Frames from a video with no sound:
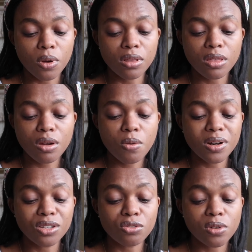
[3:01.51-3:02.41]
The thick one
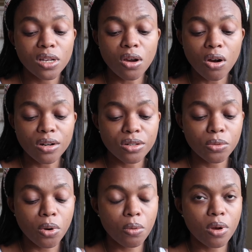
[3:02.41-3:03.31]
is really hard to
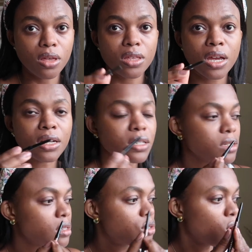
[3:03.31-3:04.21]
work with. And this
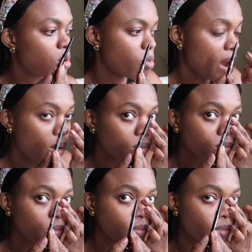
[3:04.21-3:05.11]
is a dark brown.
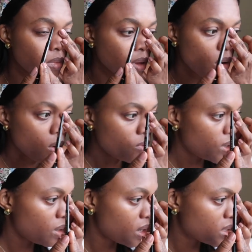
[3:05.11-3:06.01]

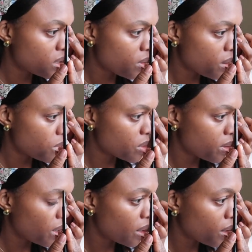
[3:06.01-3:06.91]
Hopefully you can see what I'm
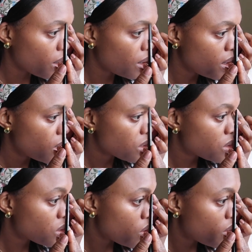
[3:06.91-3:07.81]
doing here.
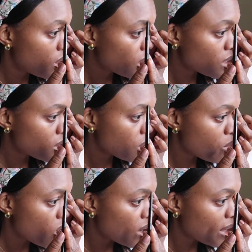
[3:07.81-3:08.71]
So this is the
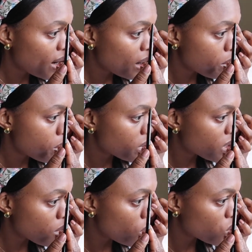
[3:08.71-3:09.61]
brow that I'm
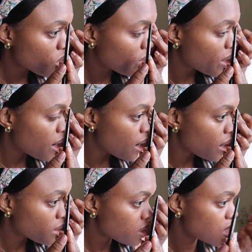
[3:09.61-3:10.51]
missing most of the
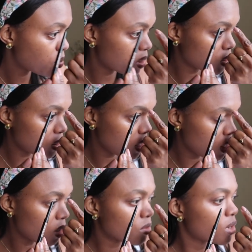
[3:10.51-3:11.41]
hairs,
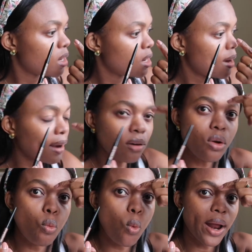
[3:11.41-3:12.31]
especially over here. I don't know
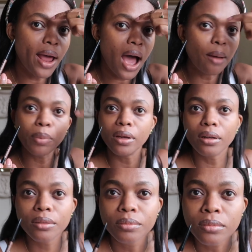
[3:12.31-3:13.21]
what
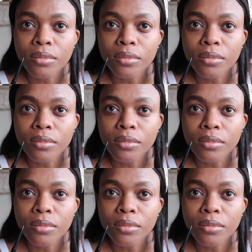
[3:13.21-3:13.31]
happened.